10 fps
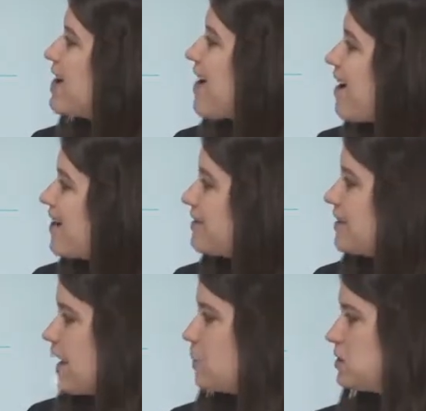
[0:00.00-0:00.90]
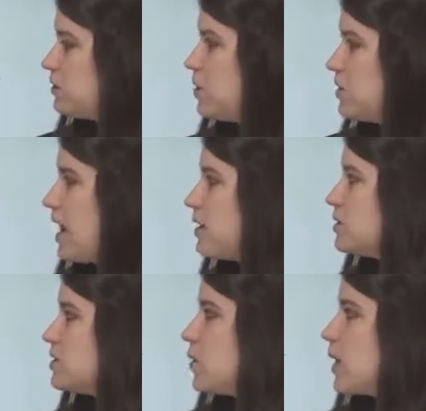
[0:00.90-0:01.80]
uncountable
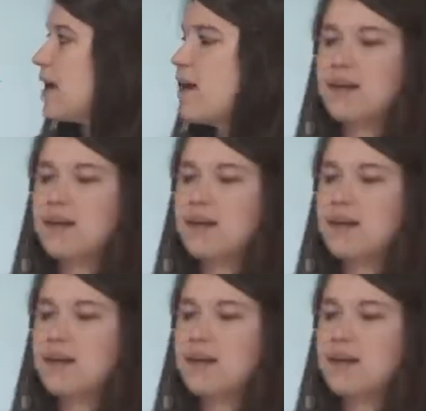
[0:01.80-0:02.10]
nouns. Okay,